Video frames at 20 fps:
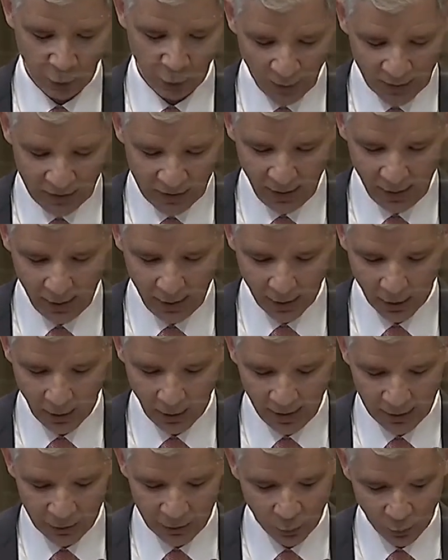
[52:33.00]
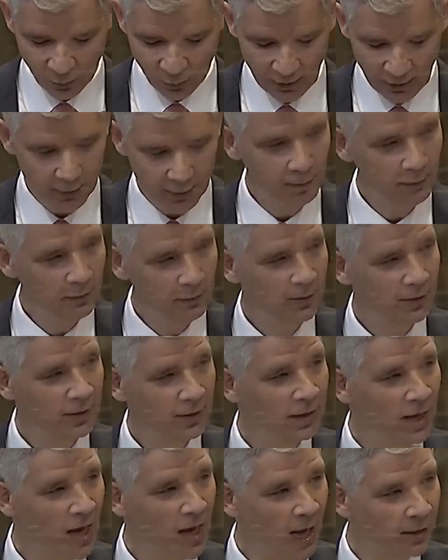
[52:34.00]
The risk here is real
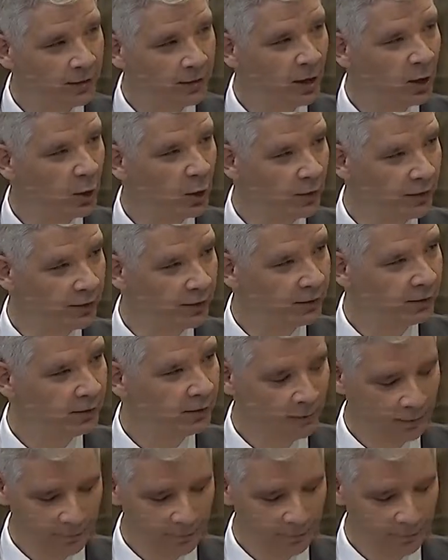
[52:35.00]
and ongoing